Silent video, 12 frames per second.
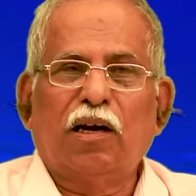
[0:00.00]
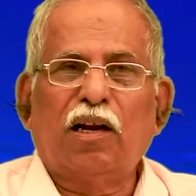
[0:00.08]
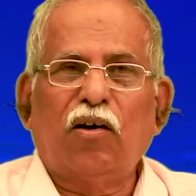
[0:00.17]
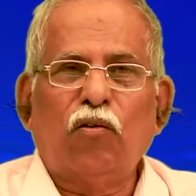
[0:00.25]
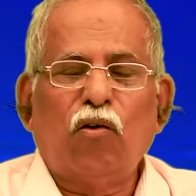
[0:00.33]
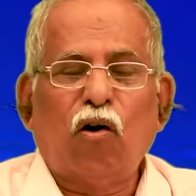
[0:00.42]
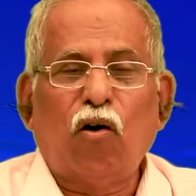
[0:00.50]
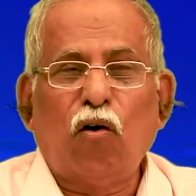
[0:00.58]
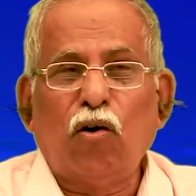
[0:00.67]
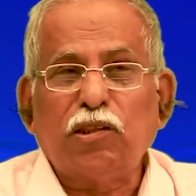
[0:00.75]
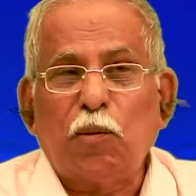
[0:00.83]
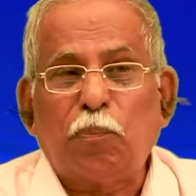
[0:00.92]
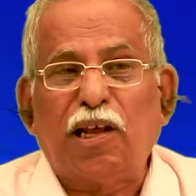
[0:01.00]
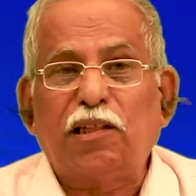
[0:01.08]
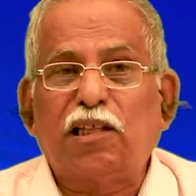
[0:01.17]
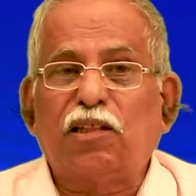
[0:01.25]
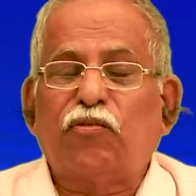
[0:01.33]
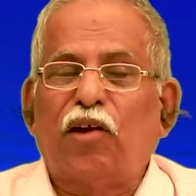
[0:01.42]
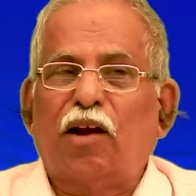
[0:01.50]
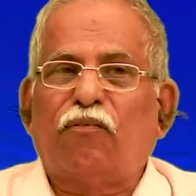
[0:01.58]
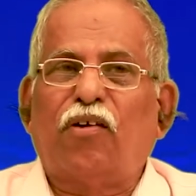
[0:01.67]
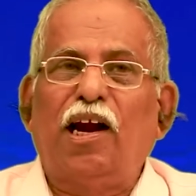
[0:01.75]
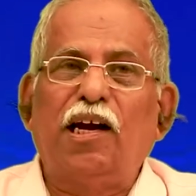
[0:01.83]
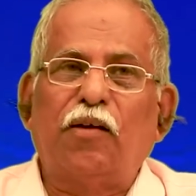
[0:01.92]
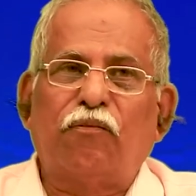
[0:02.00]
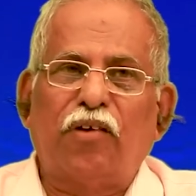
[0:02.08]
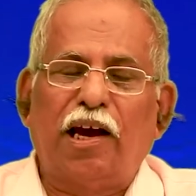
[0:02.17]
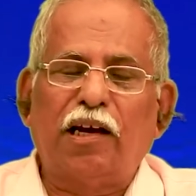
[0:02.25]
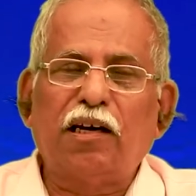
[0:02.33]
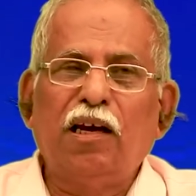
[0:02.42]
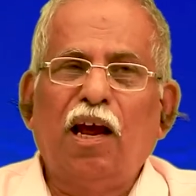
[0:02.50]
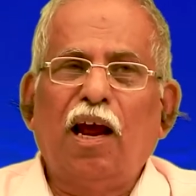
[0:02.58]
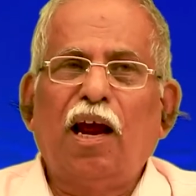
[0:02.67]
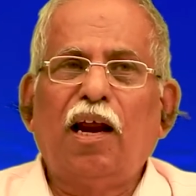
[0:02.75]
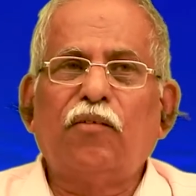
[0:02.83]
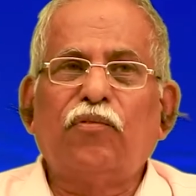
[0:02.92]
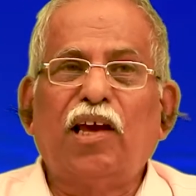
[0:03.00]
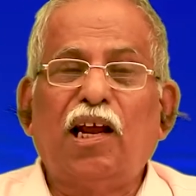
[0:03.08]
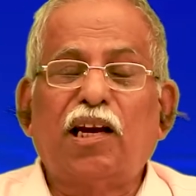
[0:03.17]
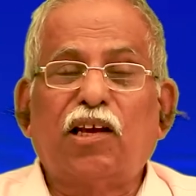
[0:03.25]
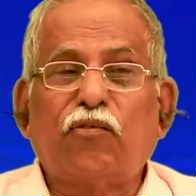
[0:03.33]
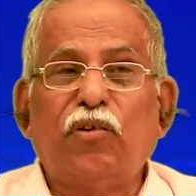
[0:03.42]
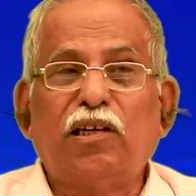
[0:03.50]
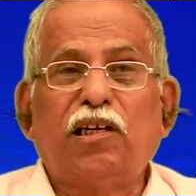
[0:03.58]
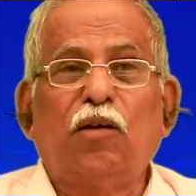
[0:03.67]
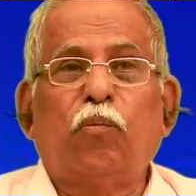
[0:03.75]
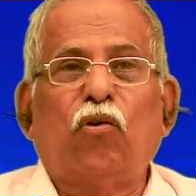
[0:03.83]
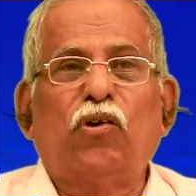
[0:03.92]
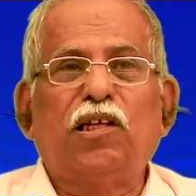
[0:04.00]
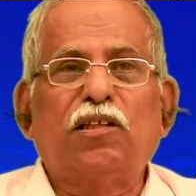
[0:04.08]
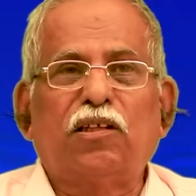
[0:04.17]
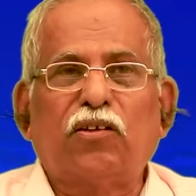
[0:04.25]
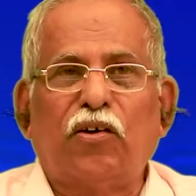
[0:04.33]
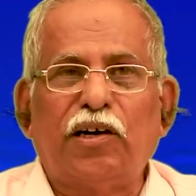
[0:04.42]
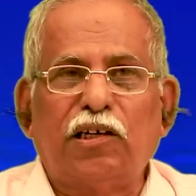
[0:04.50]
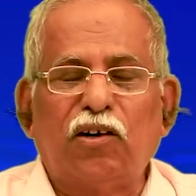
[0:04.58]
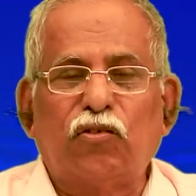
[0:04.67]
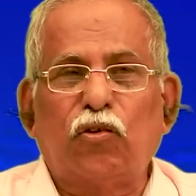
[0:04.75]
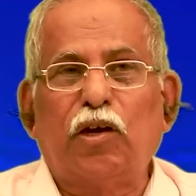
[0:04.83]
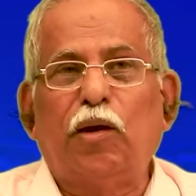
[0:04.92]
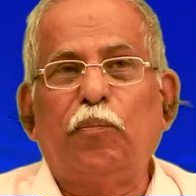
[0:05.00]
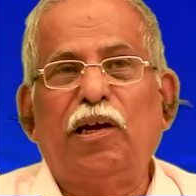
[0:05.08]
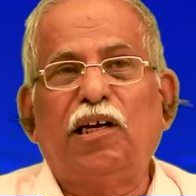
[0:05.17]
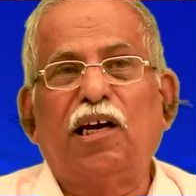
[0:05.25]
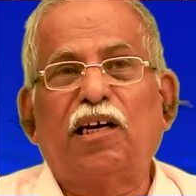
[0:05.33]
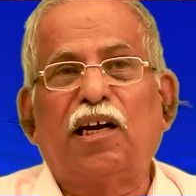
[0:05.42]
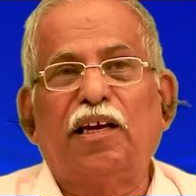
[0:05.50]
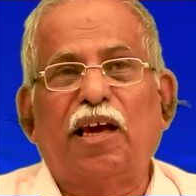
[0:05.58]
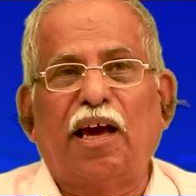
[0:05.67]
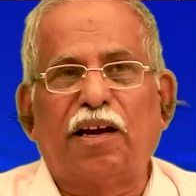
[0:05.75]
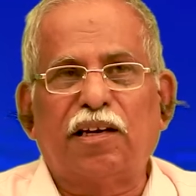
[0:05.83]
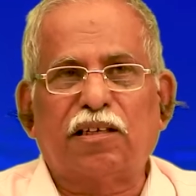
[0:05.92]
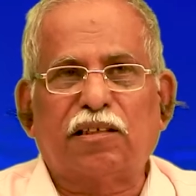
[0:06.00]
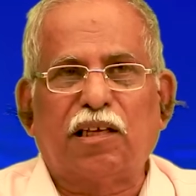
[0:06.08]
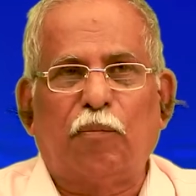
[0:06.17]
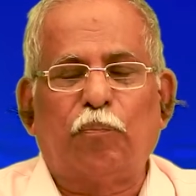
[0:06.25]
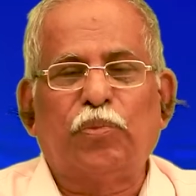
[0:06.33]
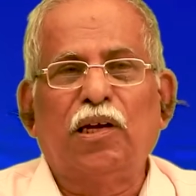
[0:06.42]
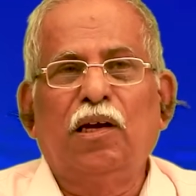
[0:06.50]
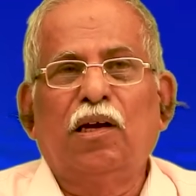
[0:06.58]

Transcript: Now, all the places we are filed FIR, and we are requesting police authority to immediately arrest them.